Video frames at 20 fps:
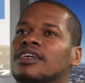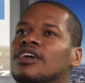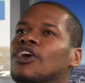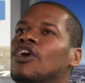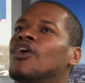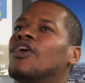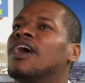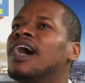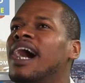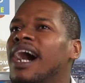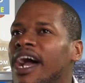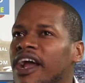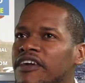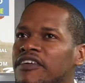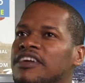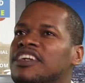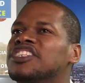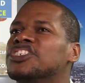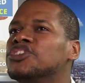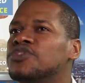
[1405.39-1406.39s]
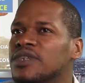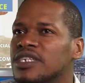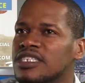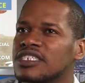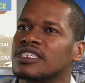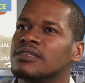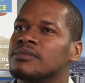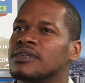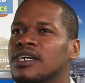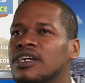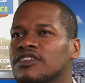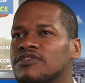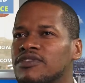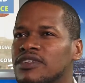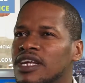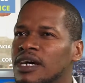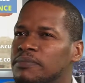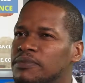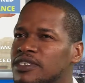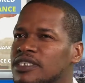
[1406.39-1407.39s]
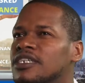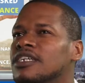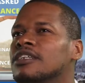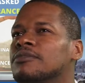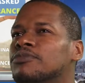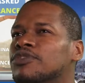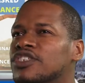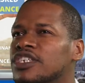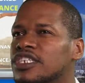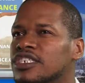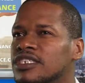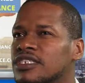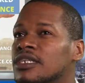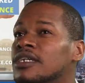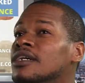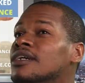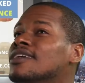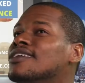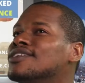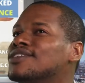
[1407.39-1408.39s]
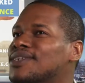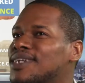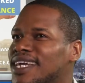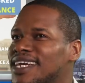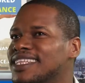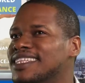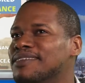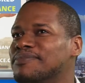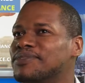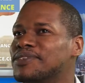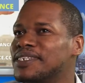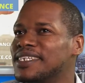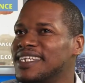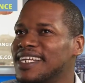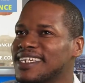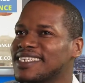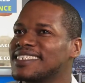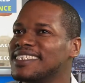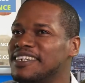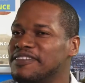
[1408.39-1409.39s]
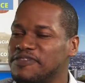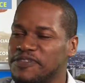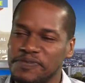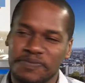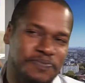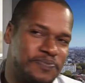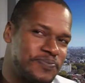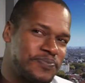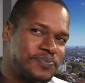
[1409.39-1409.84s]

or hire and train someone else for that particular position to get them to the next level.